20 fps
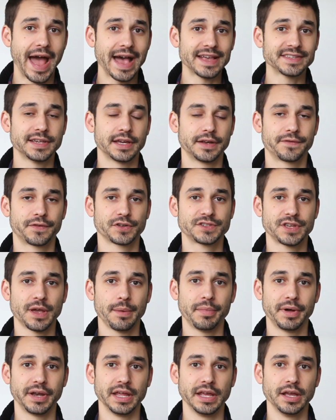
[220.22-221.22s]
asset for
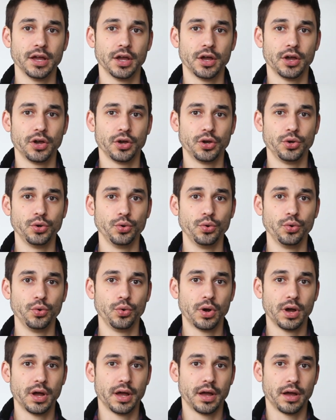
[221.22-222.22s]
somebody
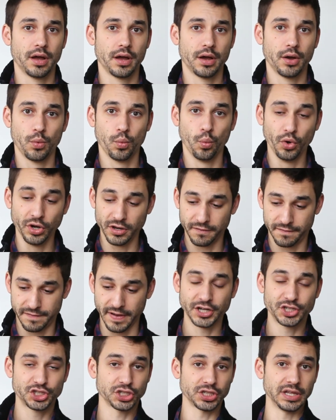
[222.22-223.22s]
who would
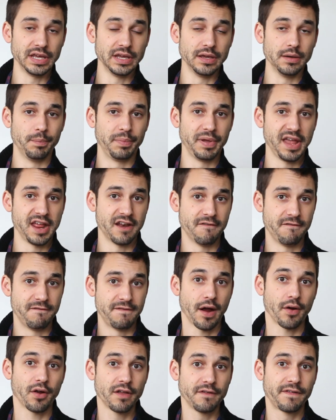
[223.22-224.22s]
eventually be in a
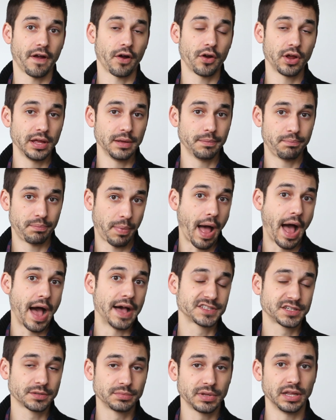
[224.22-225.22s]
very, very
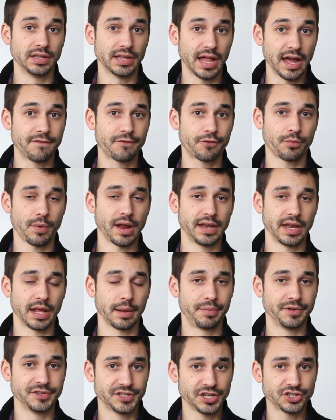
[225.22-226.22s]
possibly life
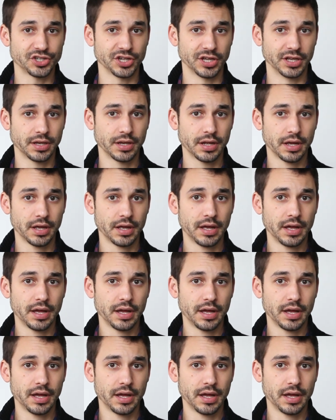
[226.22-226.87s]
threatening position,